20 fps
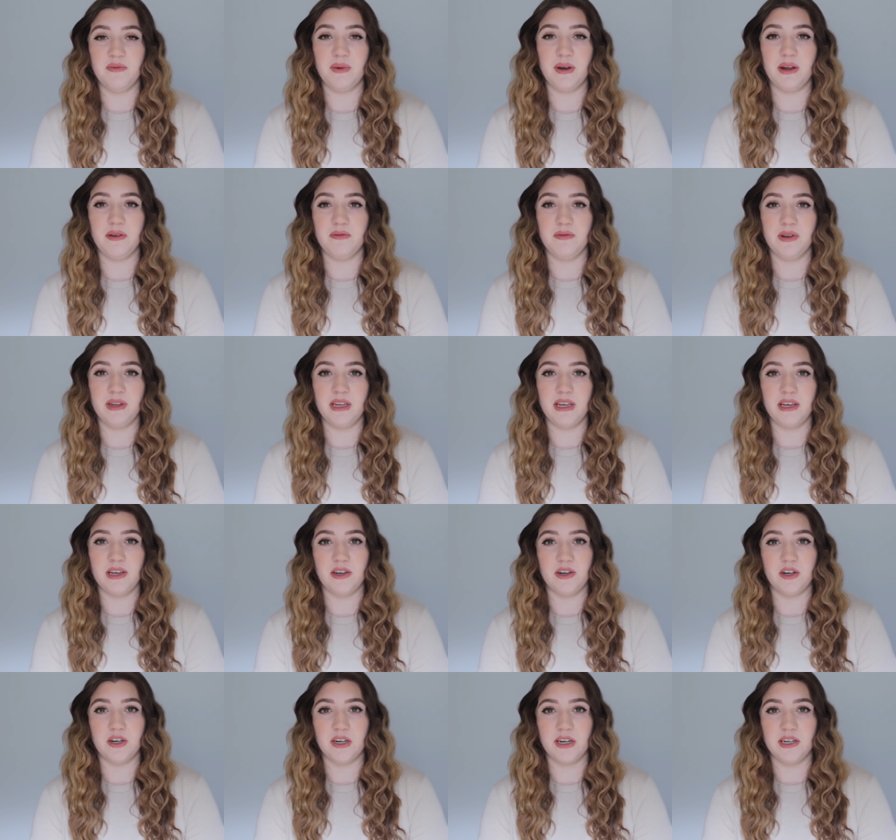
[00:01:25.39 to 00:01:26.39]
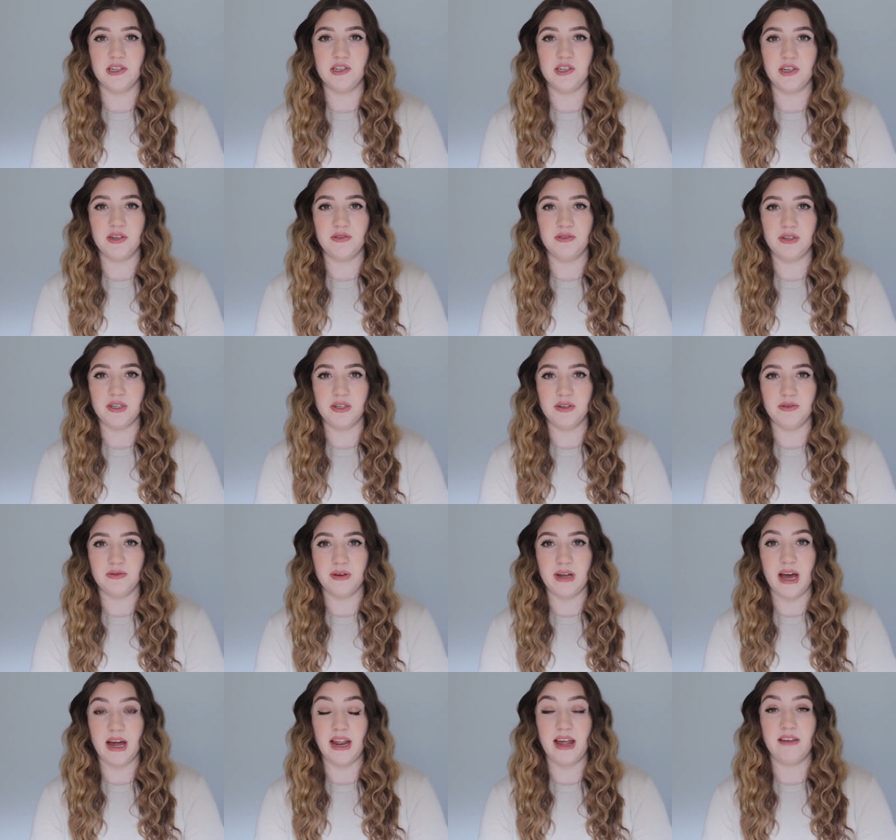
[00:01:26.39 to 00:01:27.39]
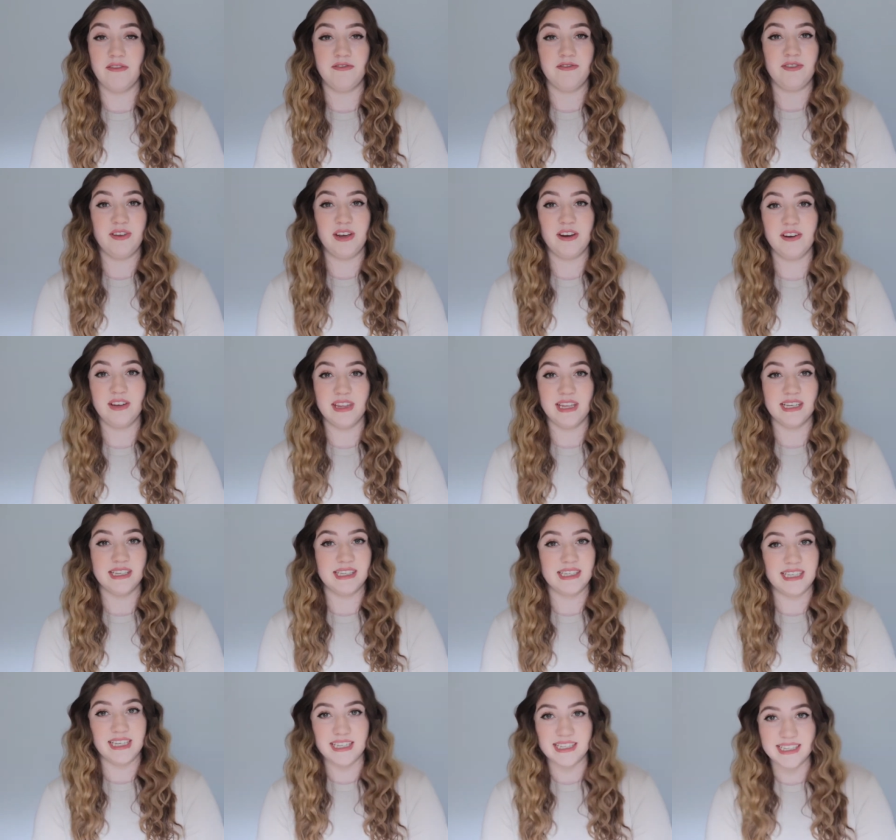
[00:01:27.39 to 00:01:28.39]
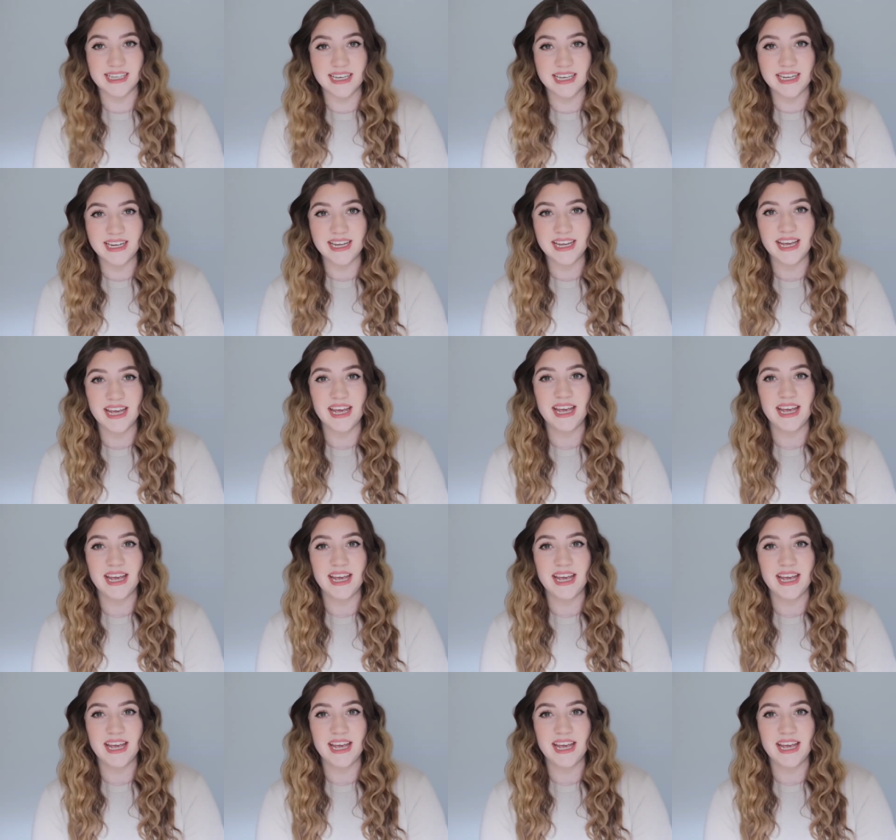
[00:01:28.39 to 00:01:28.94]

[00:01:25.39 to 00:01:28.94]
but I really encourage you to not have fear in this season